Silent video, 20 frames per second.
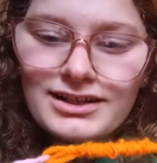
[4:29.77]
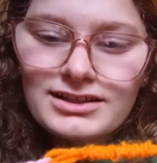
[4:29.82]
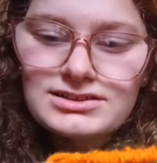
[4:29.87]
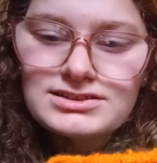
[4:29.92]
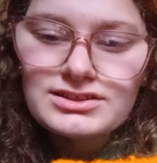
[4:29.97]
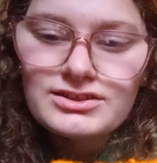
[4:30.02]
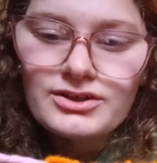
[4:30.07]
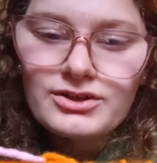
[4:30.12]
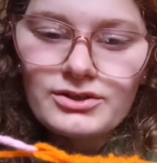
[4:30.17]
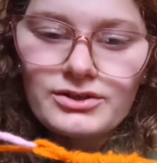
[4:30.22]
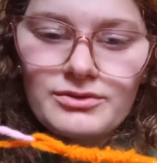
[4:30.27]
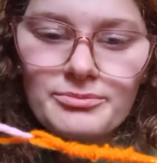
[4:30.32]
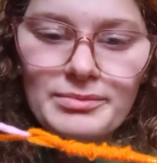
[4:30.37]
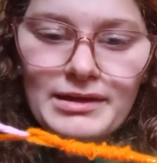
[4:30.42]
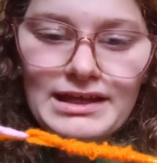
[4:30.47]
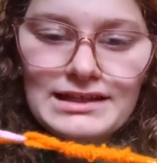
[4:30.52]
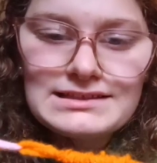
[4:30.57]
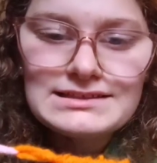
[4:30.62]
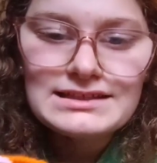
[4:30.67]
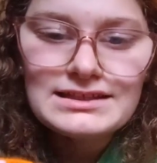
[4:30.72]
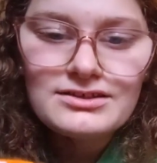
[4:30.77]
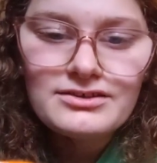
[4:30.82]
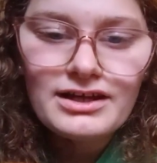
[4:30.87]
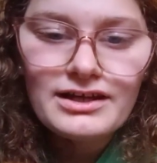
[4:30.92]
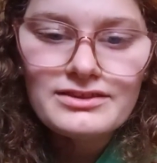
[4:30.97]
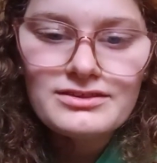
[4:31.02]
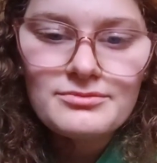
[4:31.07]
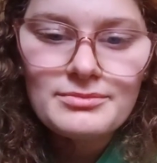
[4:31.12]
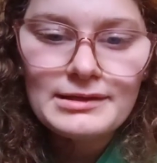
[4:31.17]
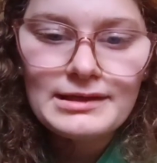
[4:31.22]
So the pink's here
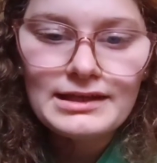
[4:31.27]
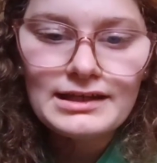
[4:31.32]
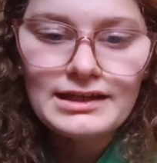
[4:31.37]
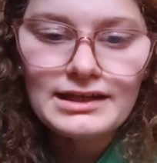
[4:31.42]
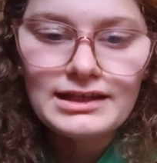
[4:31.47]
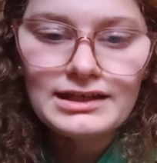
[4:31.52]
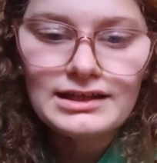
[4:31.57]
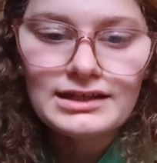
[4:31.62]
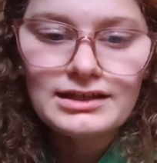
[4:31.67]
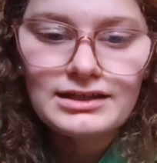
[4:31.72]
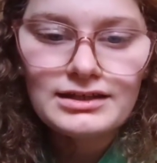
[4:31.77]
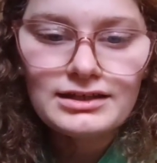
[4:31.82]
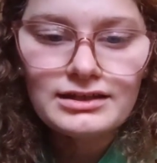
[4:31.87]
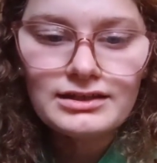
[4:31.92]
at the beginning,